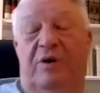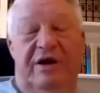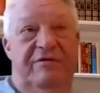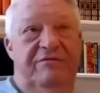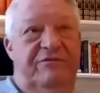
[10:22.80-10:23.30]

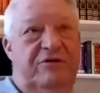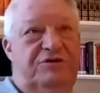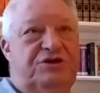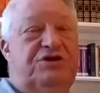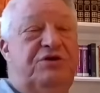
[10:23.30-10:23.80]
20,
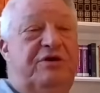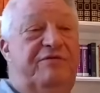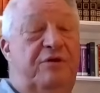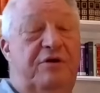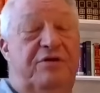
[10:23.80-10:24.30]
verses
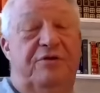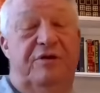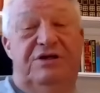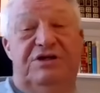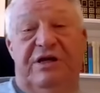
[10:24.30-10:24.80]
34 to
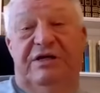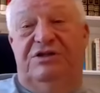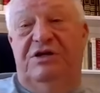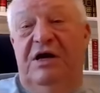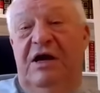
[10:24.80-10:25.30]

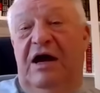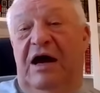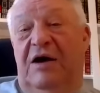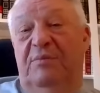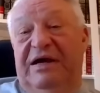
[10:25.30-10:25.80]
36,
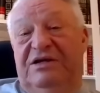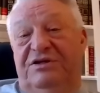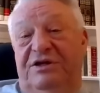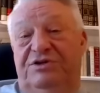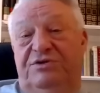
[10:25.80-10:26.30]

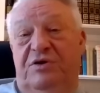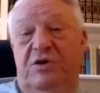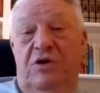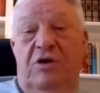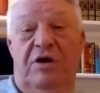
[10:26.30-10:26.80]
makes this
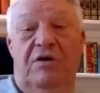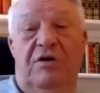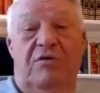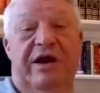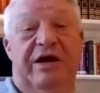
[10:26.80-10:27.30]

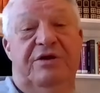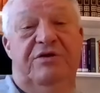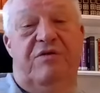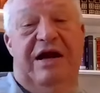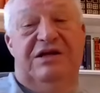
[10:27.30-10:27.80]
great
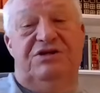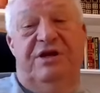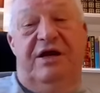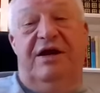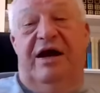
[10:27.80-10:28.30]
and
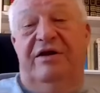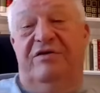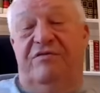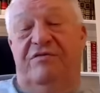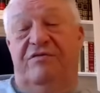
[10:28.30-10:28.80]
drastic
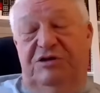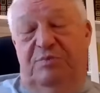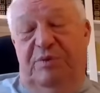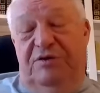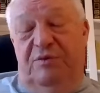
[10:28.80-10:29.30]

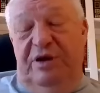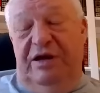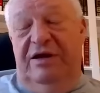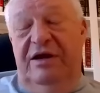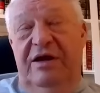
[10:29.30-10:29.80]
contrast
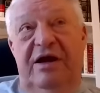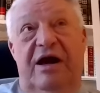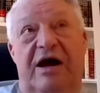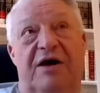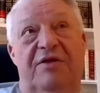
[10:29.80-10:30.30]
between
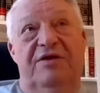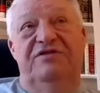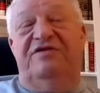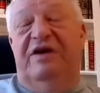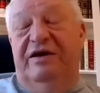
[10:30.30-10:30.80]

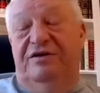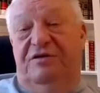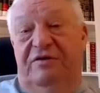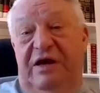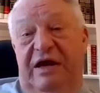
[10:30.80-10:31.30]
this
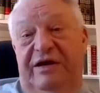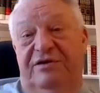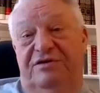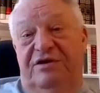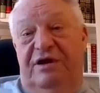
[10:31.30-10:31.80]
age and the
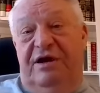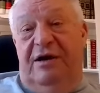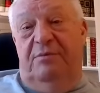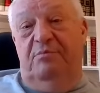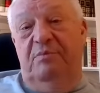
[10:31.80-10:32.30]
age to
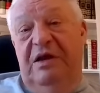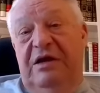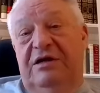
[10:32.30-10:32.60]
come.